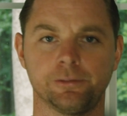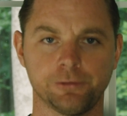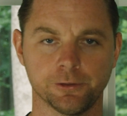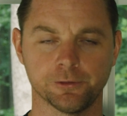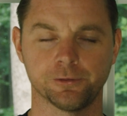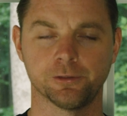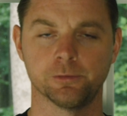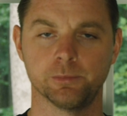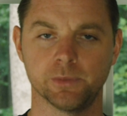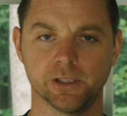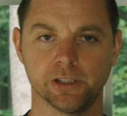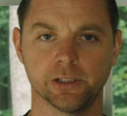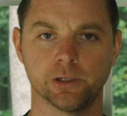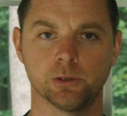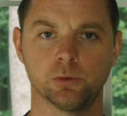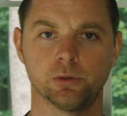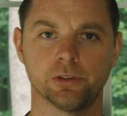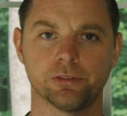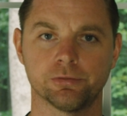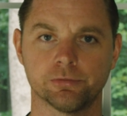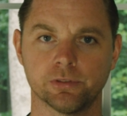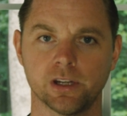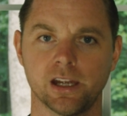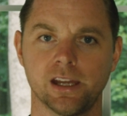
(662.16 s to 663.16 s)
if you're familiar
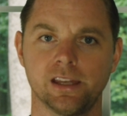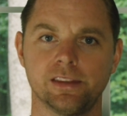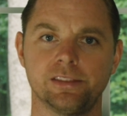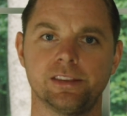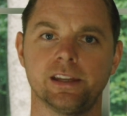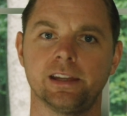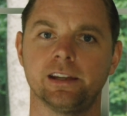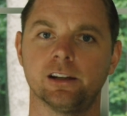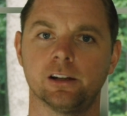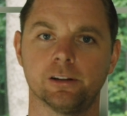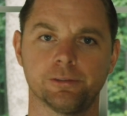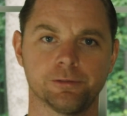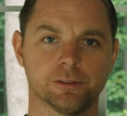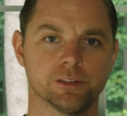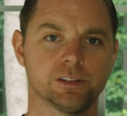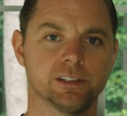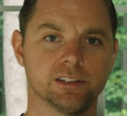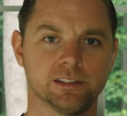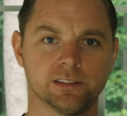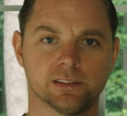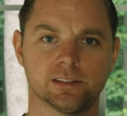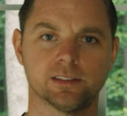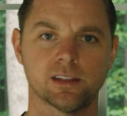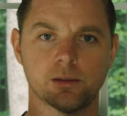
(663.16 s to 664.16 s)
with Red, they offer
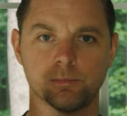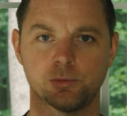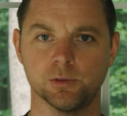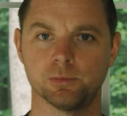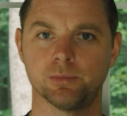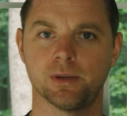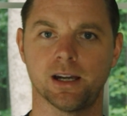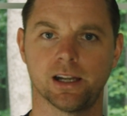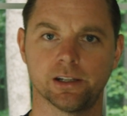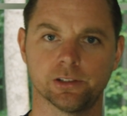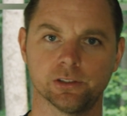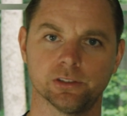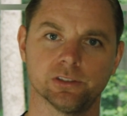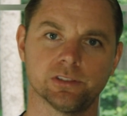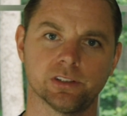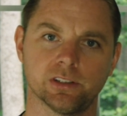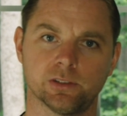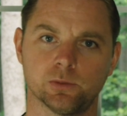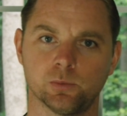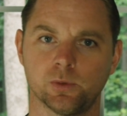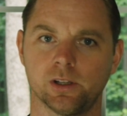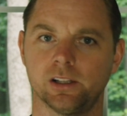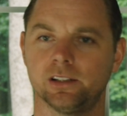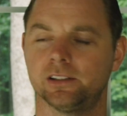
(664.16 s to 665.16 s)
these separate models
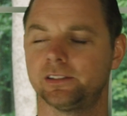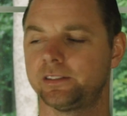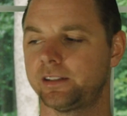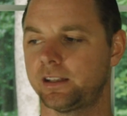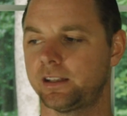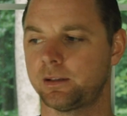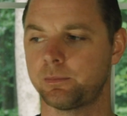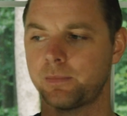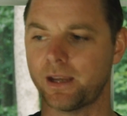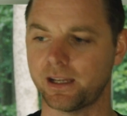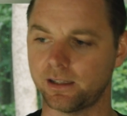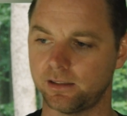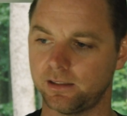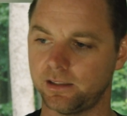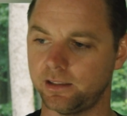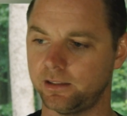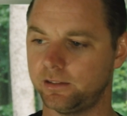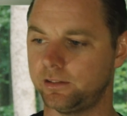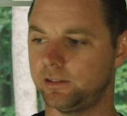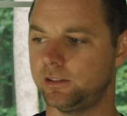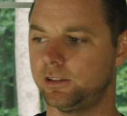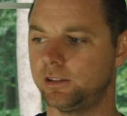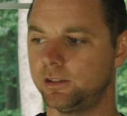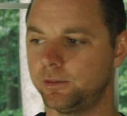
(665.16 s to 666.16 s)
as well as like
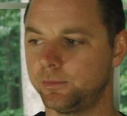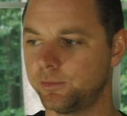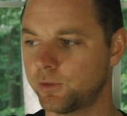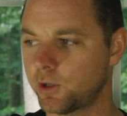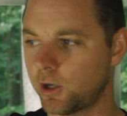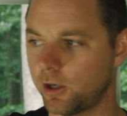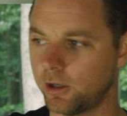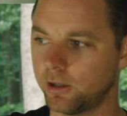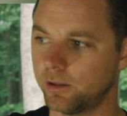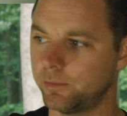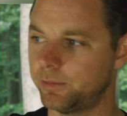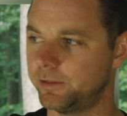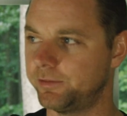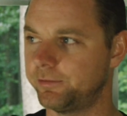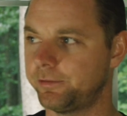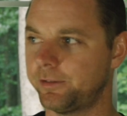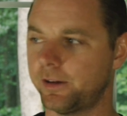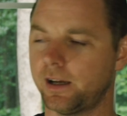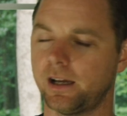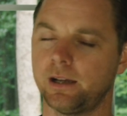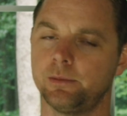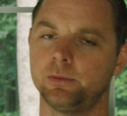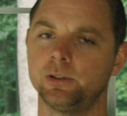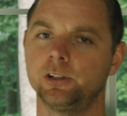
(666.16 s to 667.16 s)
magnesium, carbon
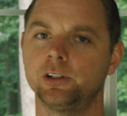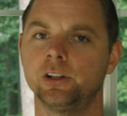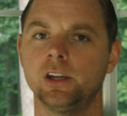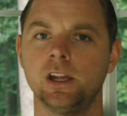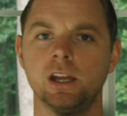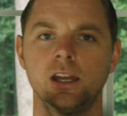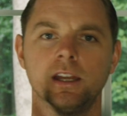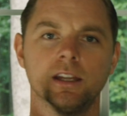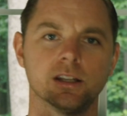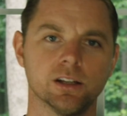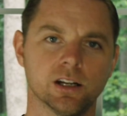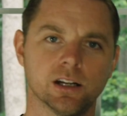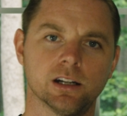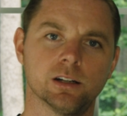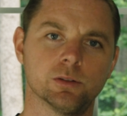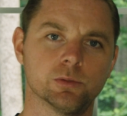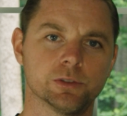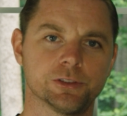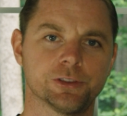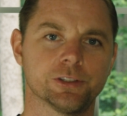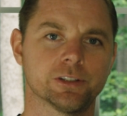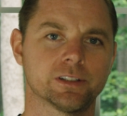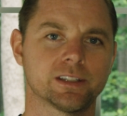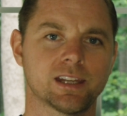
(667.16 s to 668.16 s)
fiber
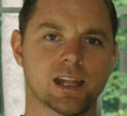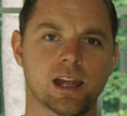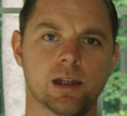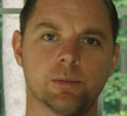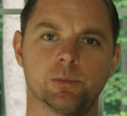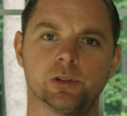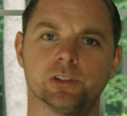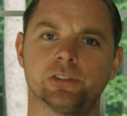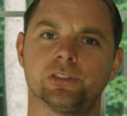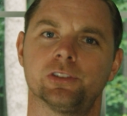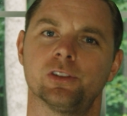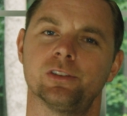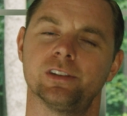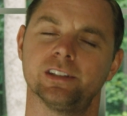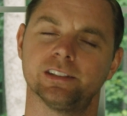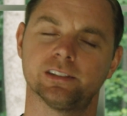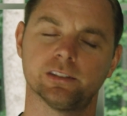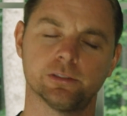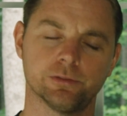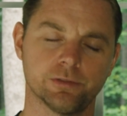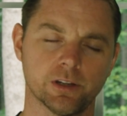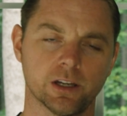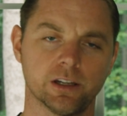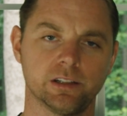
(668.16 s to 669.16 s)
with their cameras. So
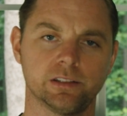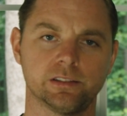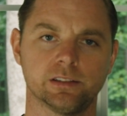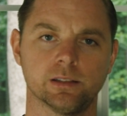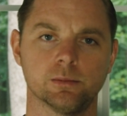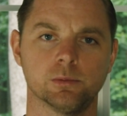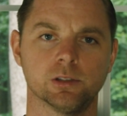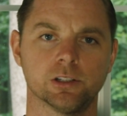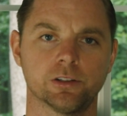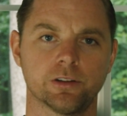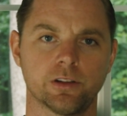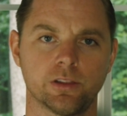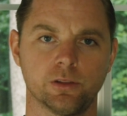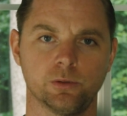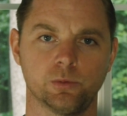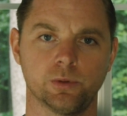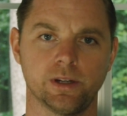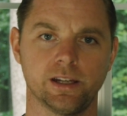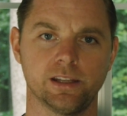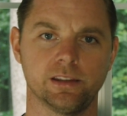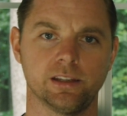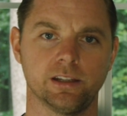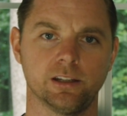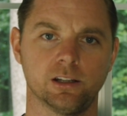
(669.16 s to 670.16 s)
this is very similar to the
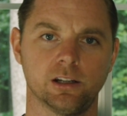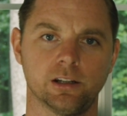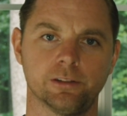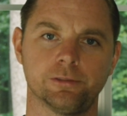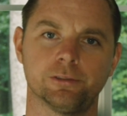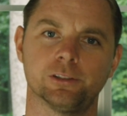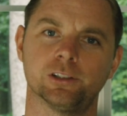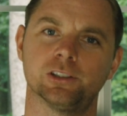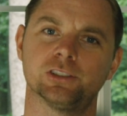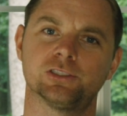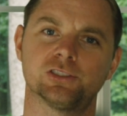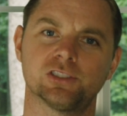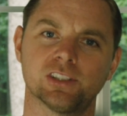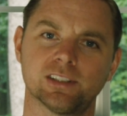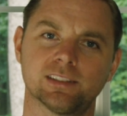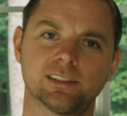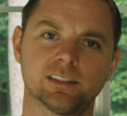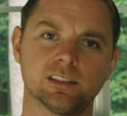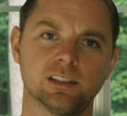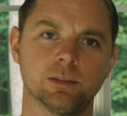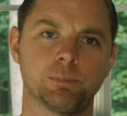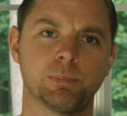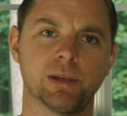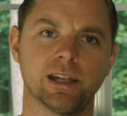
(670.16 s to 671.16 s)
way they offer. It's
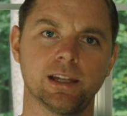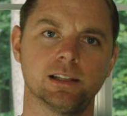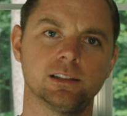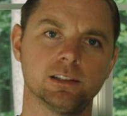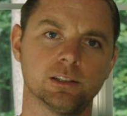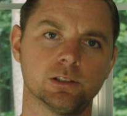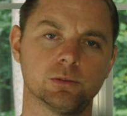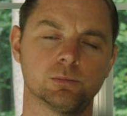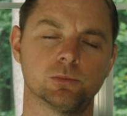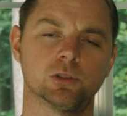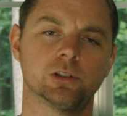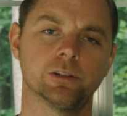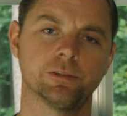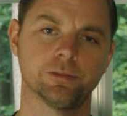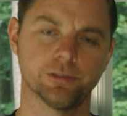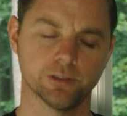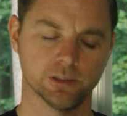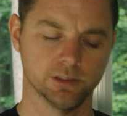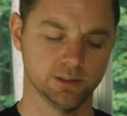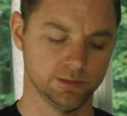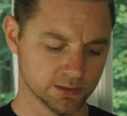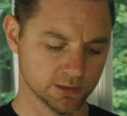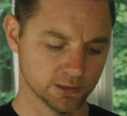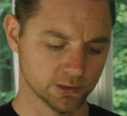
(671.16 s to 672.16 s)
just you pay a little more
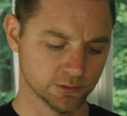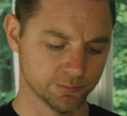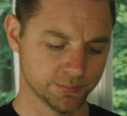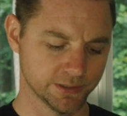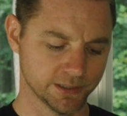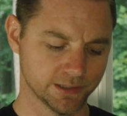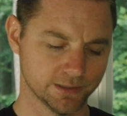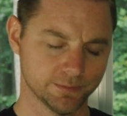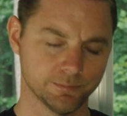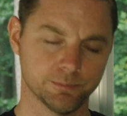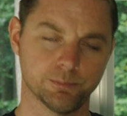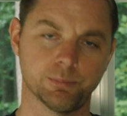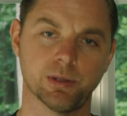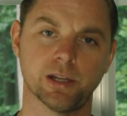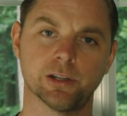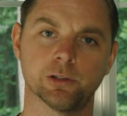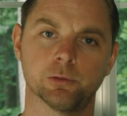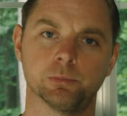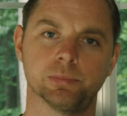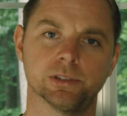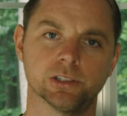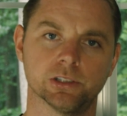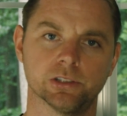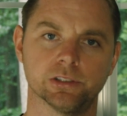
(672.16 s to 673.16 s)
for a little bit
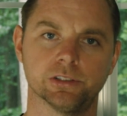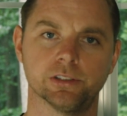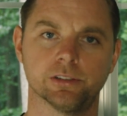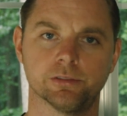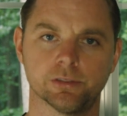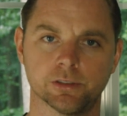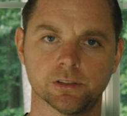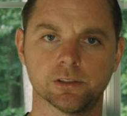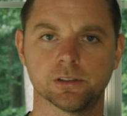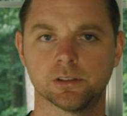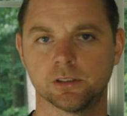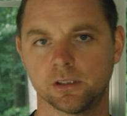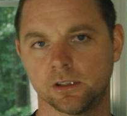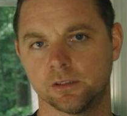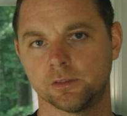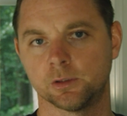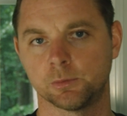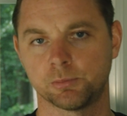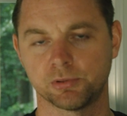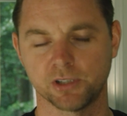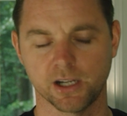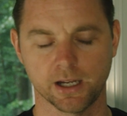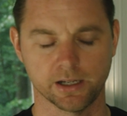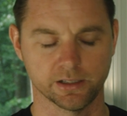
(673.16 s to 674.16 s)
better build of
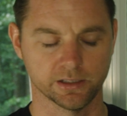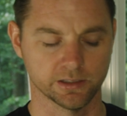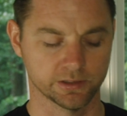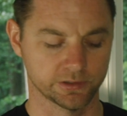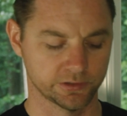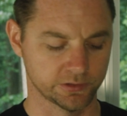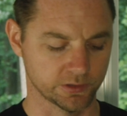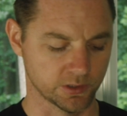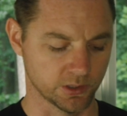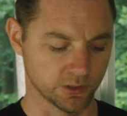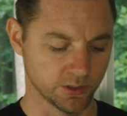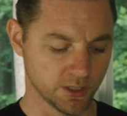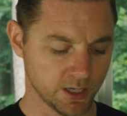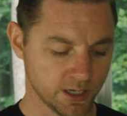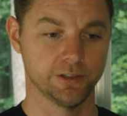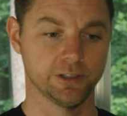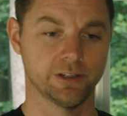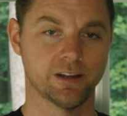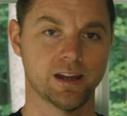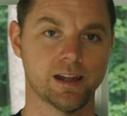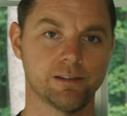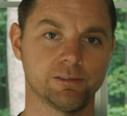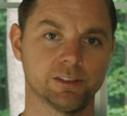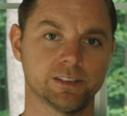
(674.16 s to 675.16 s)
a product. So
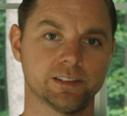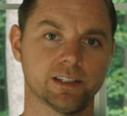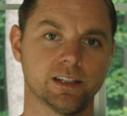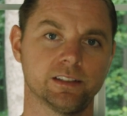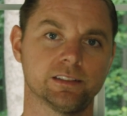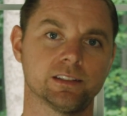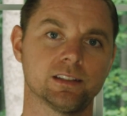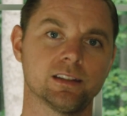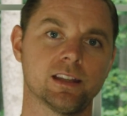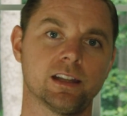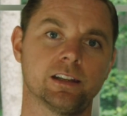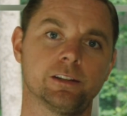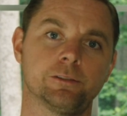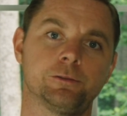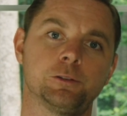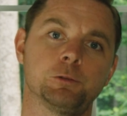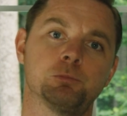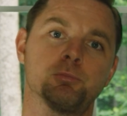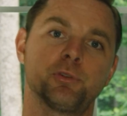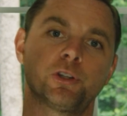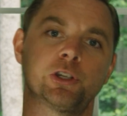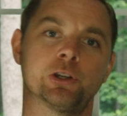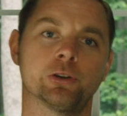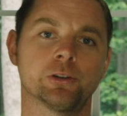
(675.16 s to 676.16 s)
they're advertising that if you
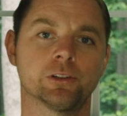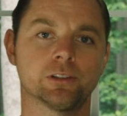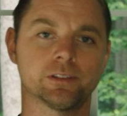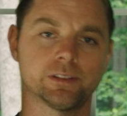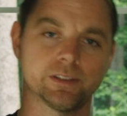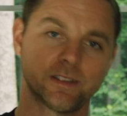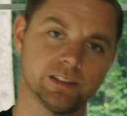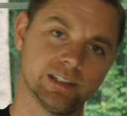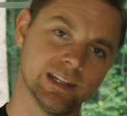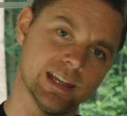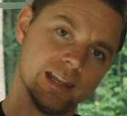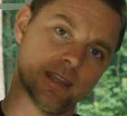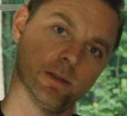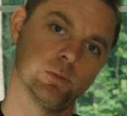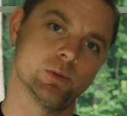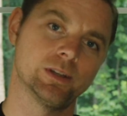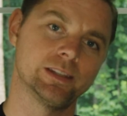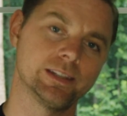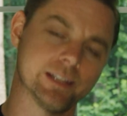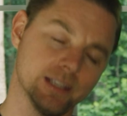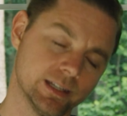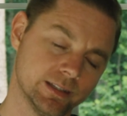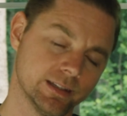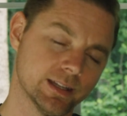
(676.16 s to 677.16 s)
pre-order today,
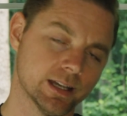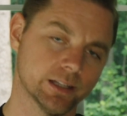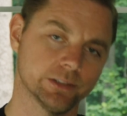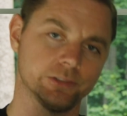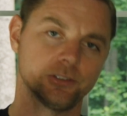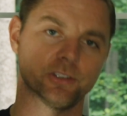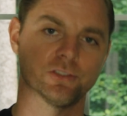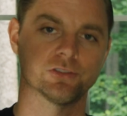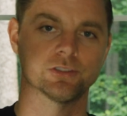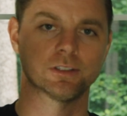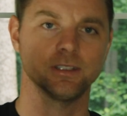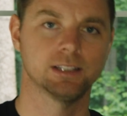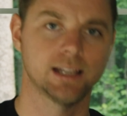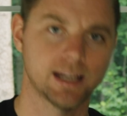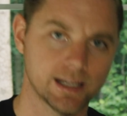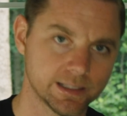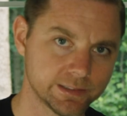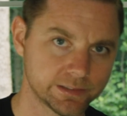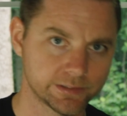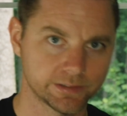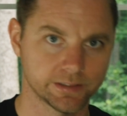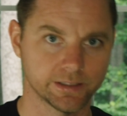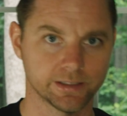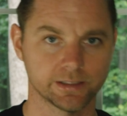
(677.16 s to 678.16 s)
when they announce on
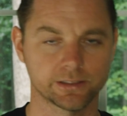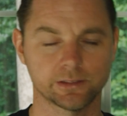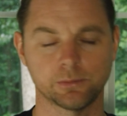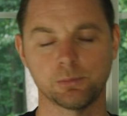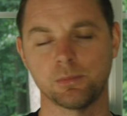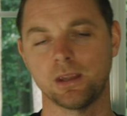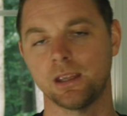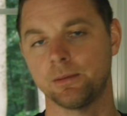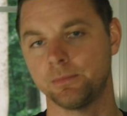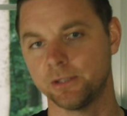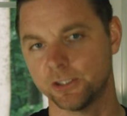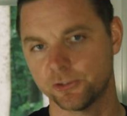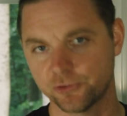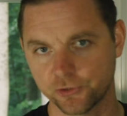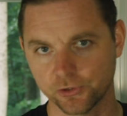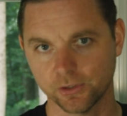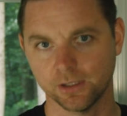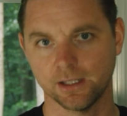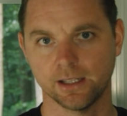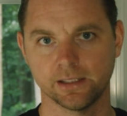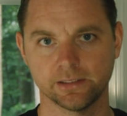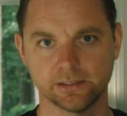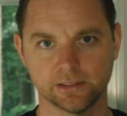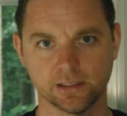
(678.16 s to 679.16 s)
July 6th, maybe it's
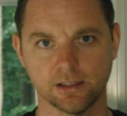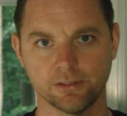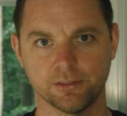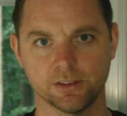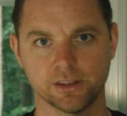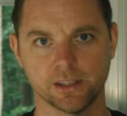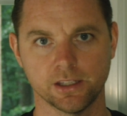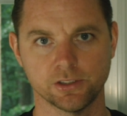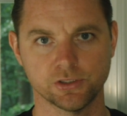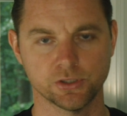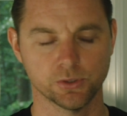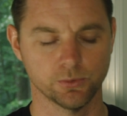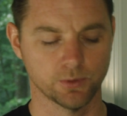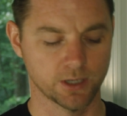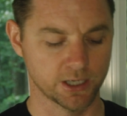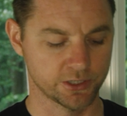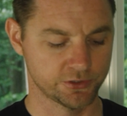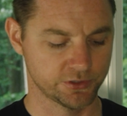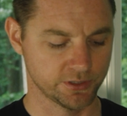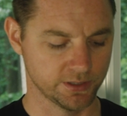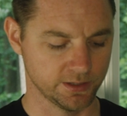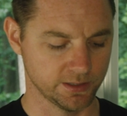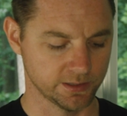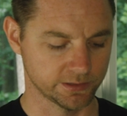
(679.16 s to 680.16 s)
July 7th as you're
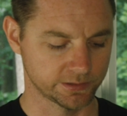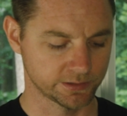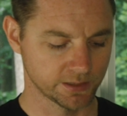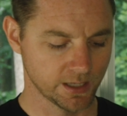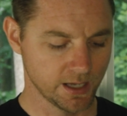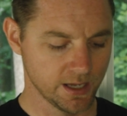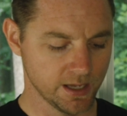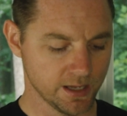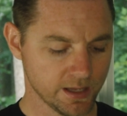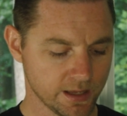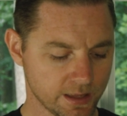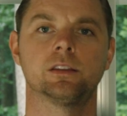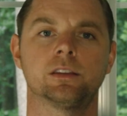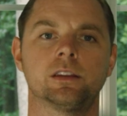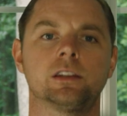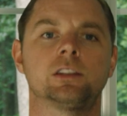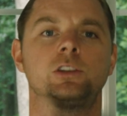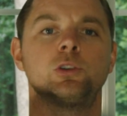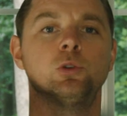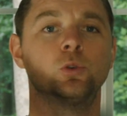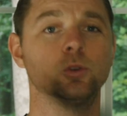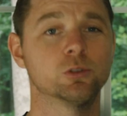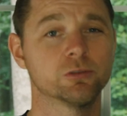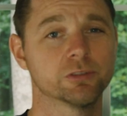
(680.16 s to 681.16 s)
watching this, that
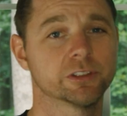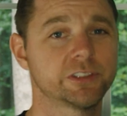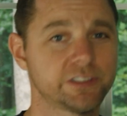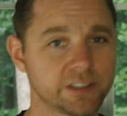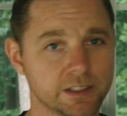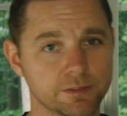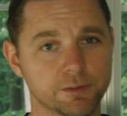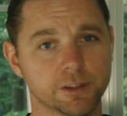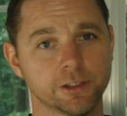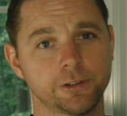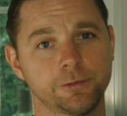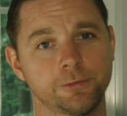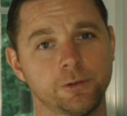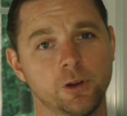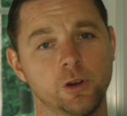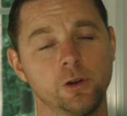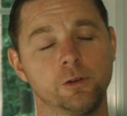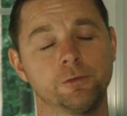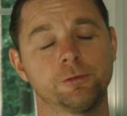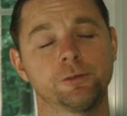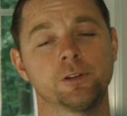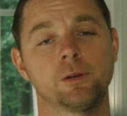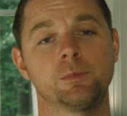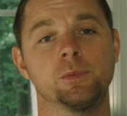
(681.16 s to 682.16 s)
you will receive this
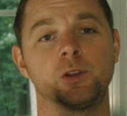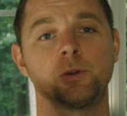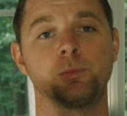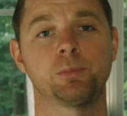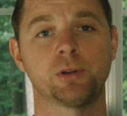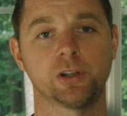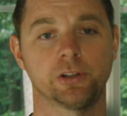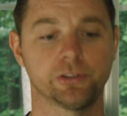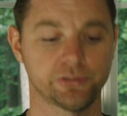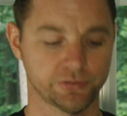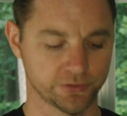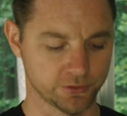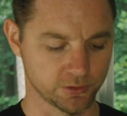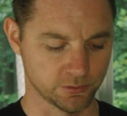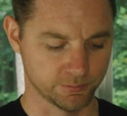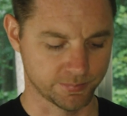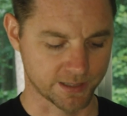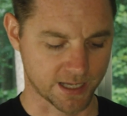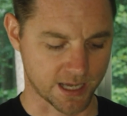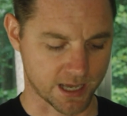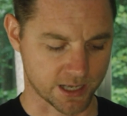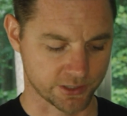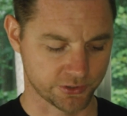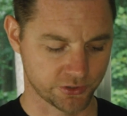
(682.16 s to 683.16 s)
phone from their personal
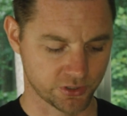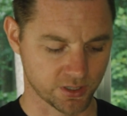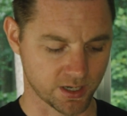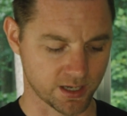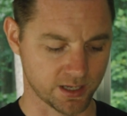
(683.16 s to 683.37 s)
batch.